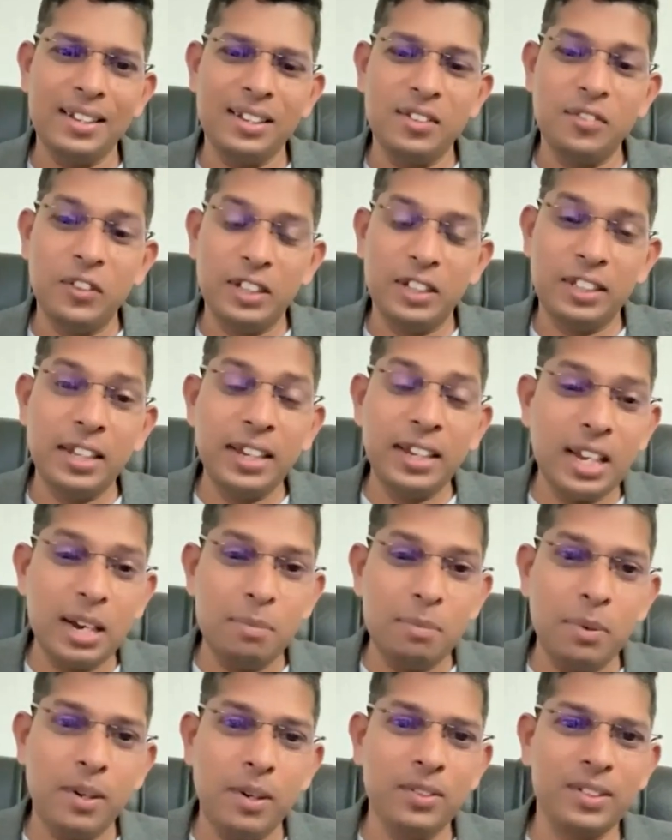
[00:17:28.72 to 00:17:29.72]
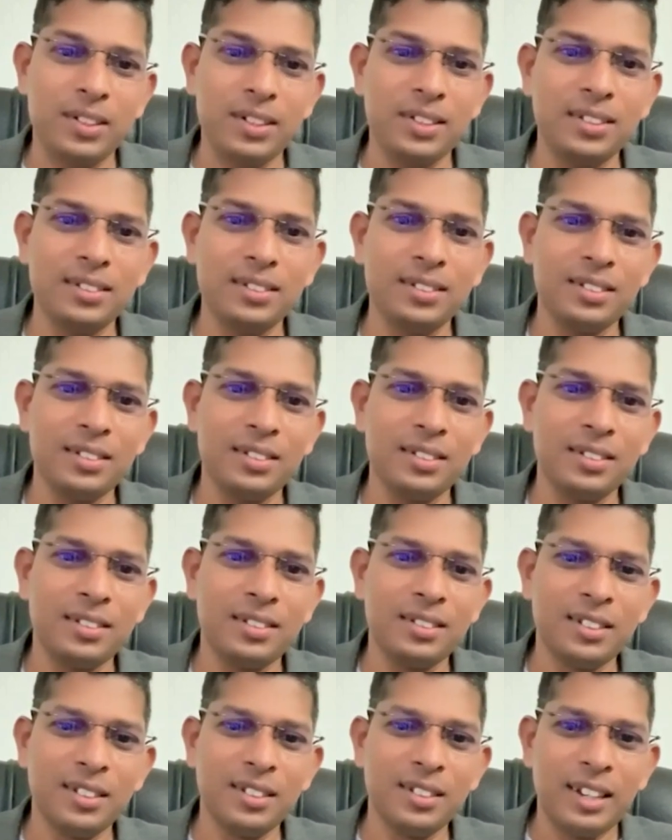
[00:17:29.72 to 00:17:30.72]
if you think about
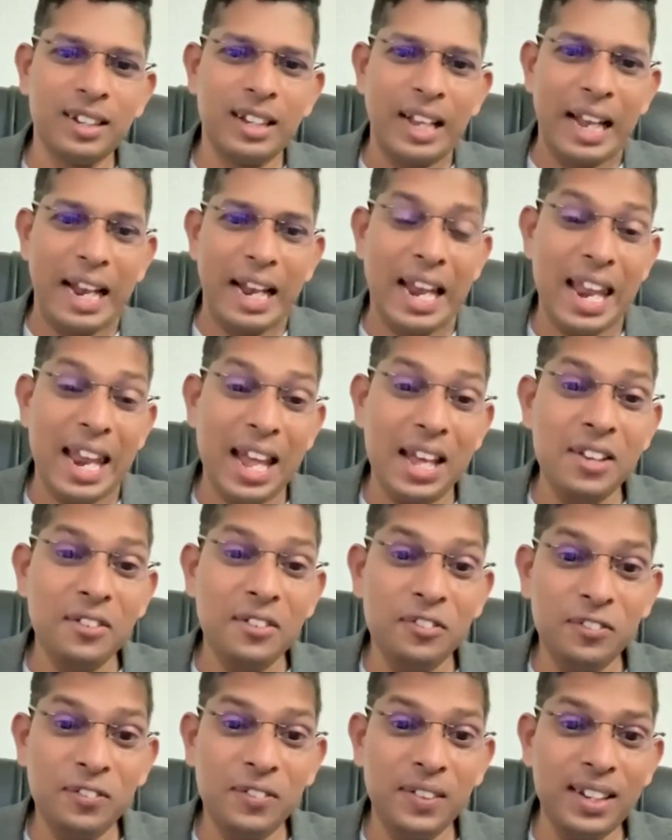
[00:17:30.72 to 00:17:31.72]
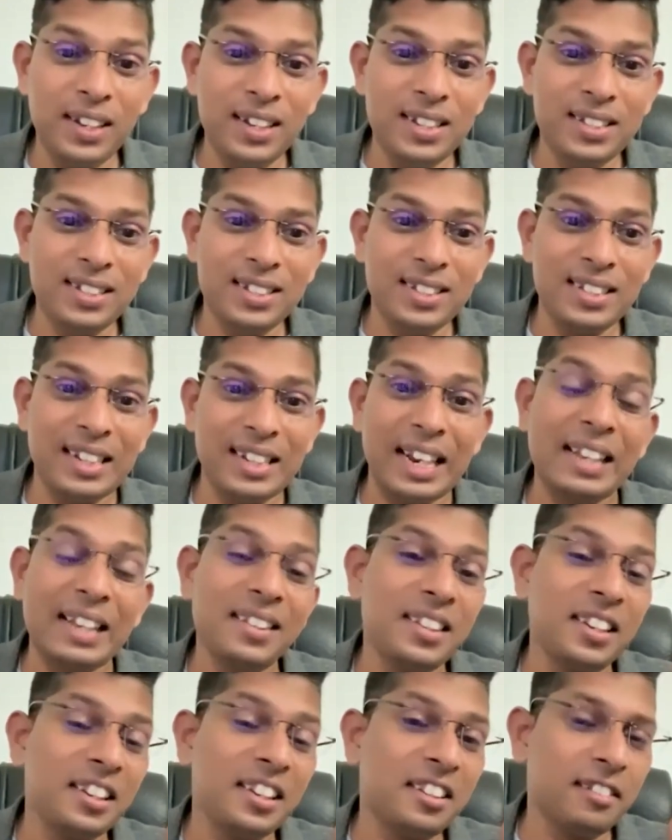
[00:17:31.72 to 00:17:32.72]
life is
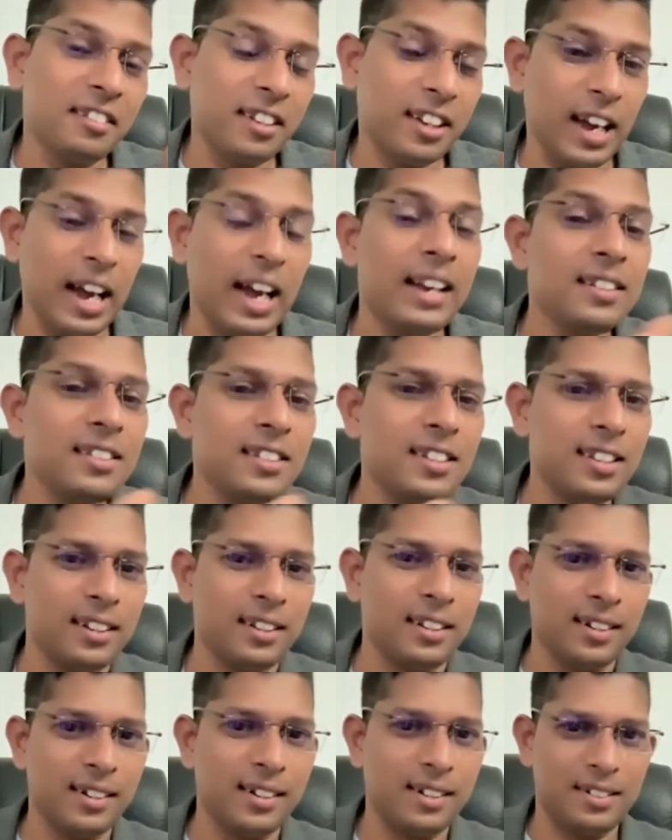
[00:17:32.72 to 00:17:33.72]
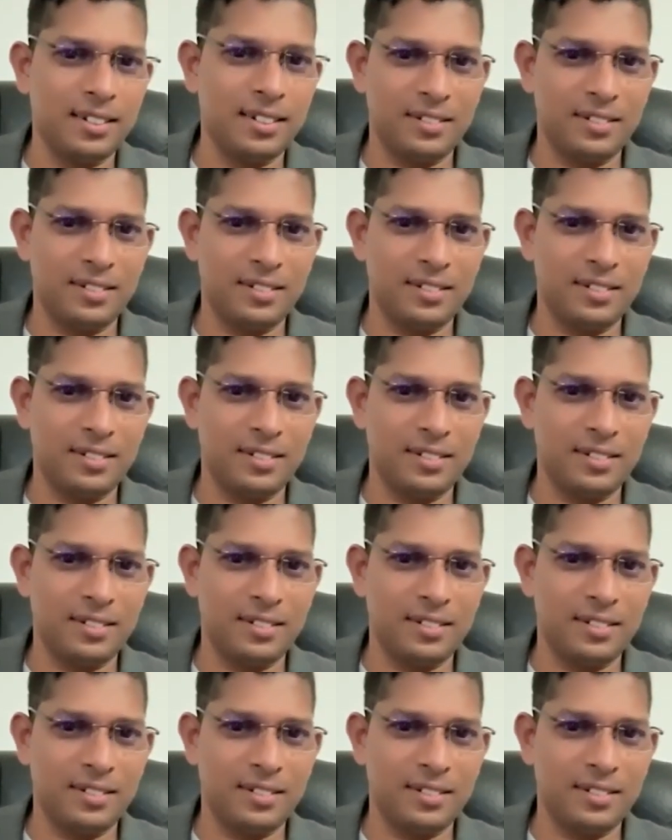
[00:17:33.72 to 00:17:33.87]
like a candle.